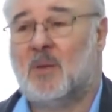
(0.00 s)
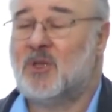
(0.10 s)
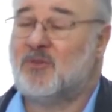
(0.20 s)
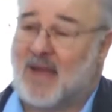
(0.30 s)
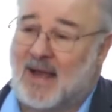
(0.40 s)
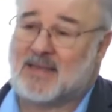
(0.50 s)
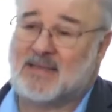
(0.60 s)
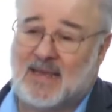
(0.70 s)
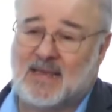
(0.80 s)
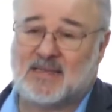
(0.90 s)
But the
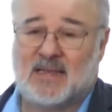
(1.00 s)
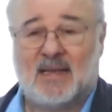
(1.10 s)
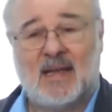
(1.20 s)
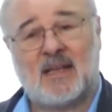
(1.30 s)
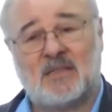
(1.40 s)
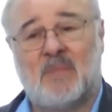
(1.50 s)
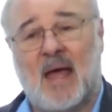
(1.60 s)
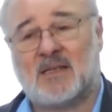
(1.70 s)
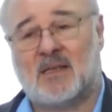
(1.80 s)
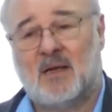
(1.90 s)
reality is, it doesn't
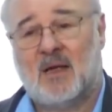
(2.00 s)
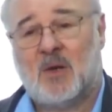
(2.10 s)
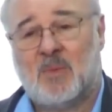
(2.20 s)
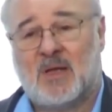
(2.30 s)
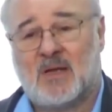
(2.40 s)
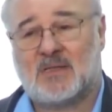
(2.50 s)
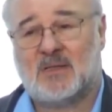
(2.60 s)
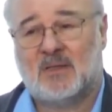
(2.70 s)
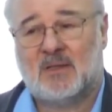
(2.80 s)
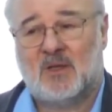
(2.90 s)
matter, because
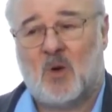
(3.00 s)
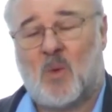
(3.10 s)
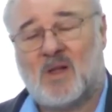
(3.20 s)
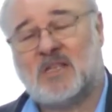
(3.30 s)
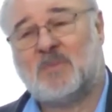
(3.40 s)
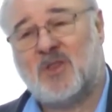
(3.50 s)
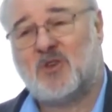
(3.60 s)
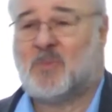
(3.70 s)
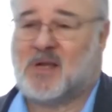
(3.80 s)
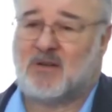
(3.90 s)
once it's been
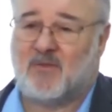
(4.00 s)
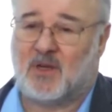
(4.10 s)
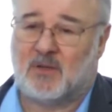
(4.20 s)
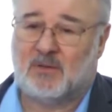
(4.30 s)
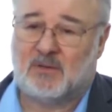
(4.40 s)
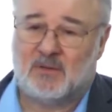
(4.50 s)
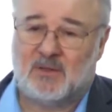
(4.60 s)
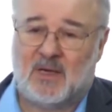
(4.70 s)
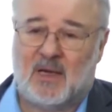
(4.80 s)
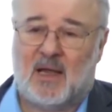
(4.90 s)
through peer review,
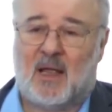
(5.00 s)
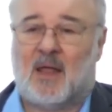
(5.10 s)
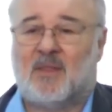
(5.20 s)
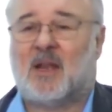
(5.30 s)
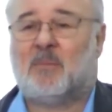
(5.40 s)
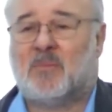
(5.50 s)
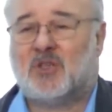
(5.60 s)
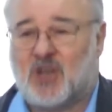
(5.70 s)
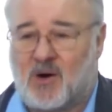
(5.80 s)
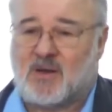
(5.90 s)
then the
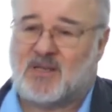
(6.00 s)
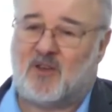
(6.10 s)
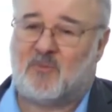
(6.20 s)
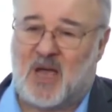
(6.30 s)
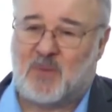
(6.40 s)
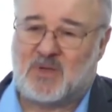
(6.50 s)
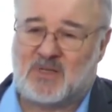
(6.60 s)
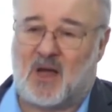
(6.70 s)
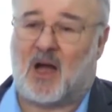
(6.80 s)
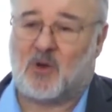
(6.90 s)
majority of
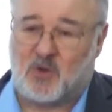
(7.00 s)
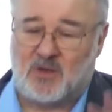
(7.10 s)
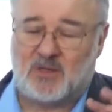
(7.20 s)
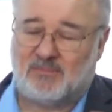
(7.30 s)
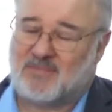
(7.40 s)
papers are good.